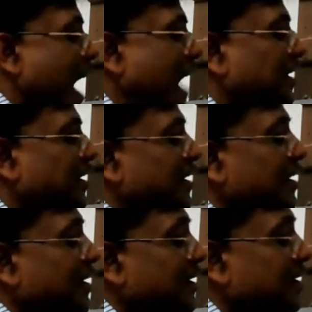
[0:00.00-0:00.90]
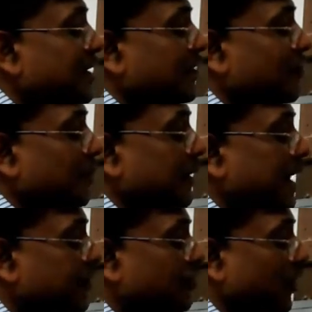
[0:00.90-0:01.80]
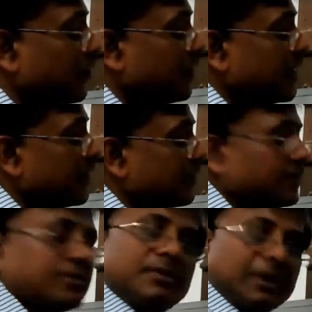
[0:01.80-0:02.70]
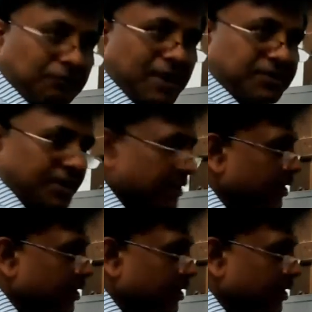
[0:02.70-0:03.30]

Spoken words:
and here in the case of electrons, it is deflecting.